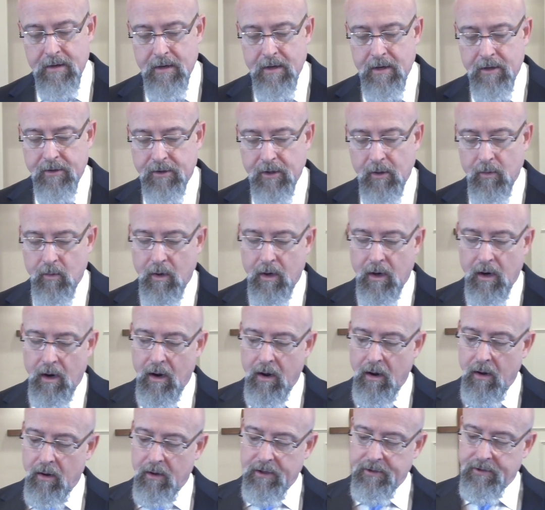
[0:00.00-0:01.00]
So we're
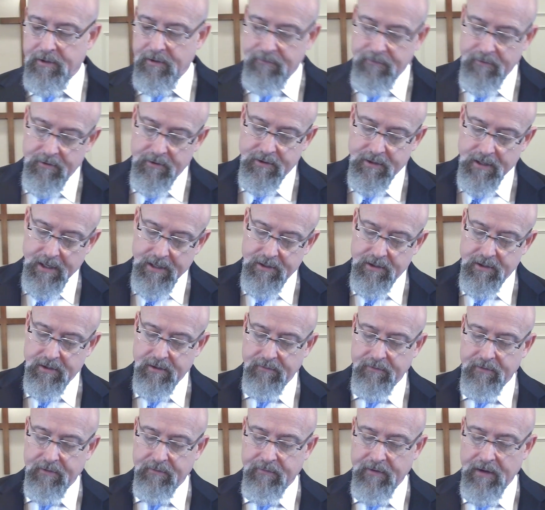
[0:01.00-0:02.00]
all at different stages
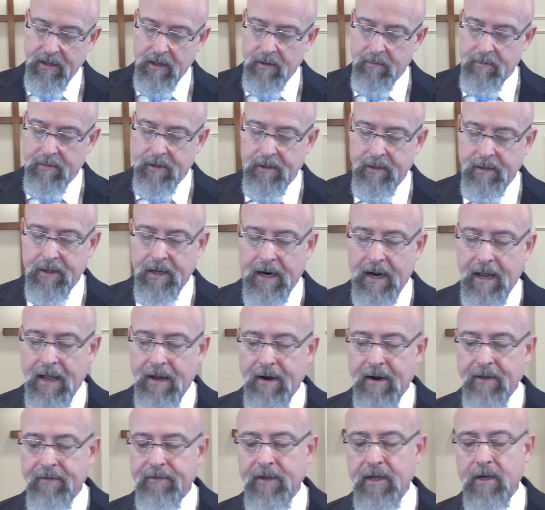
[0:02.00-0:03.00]
of development, and, and
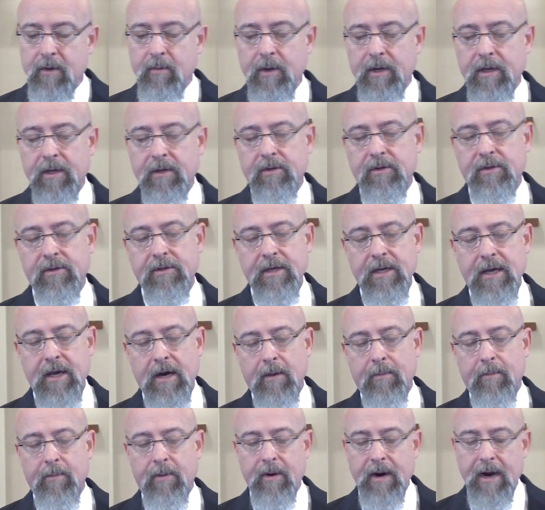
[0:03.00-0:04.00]
I think we can see
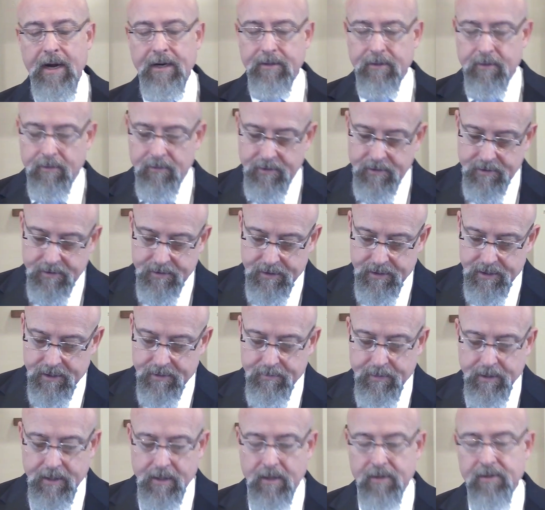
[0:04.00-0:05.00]
how practical this is
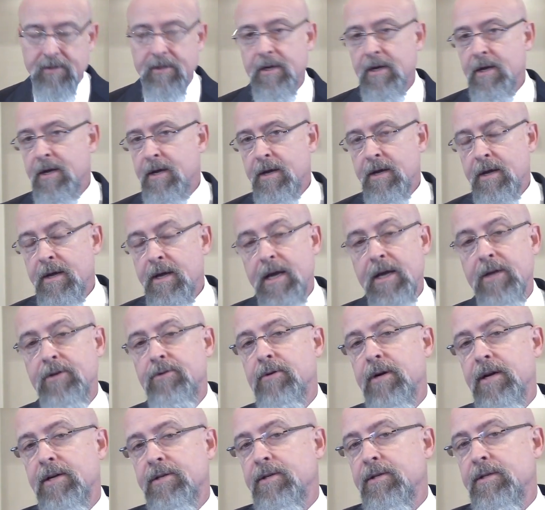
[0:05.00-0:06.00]
because he
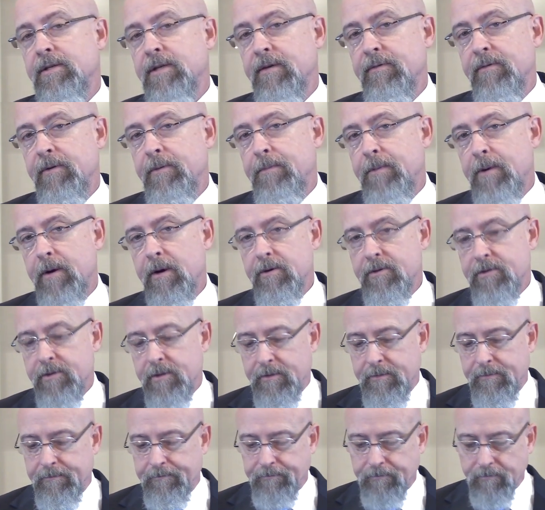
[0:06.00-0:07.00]
addresses every person.